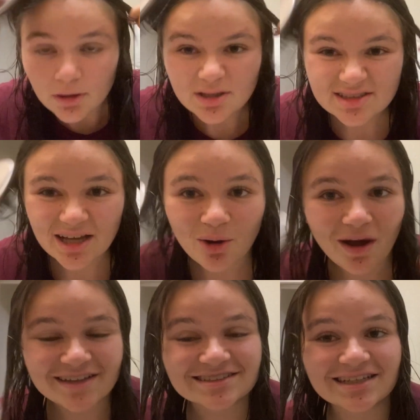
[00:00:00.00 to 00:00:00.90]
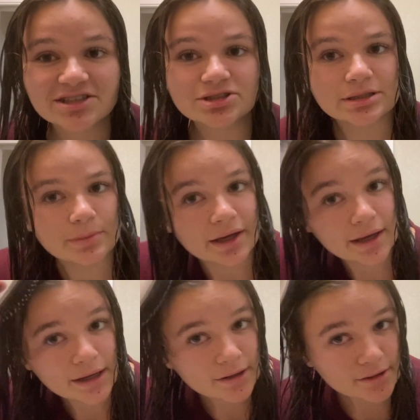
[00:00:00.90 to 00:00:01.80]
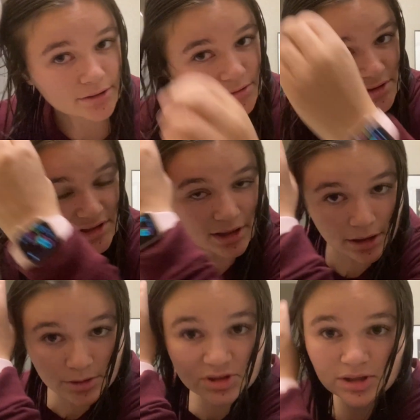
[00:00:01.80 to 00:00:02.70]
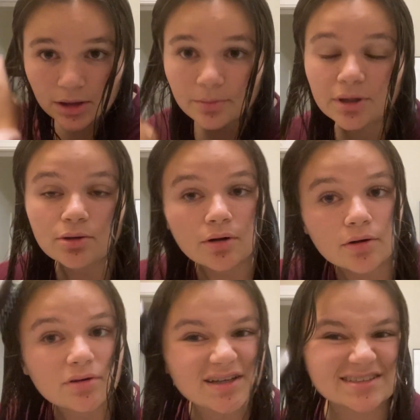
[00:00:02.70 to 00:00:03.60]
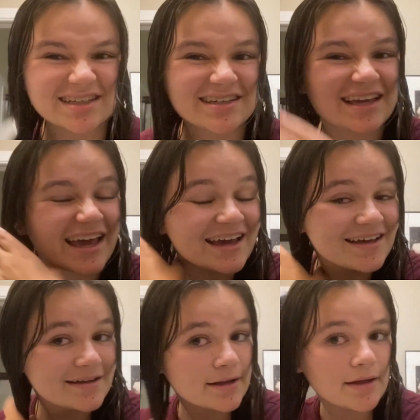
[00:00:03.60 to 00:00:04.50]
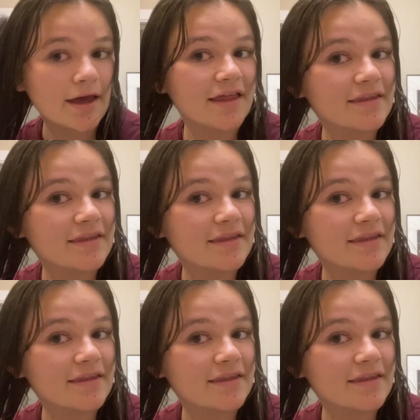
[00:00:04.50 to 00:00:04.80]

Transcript: So I sectioned my hair as close to the middle as I can and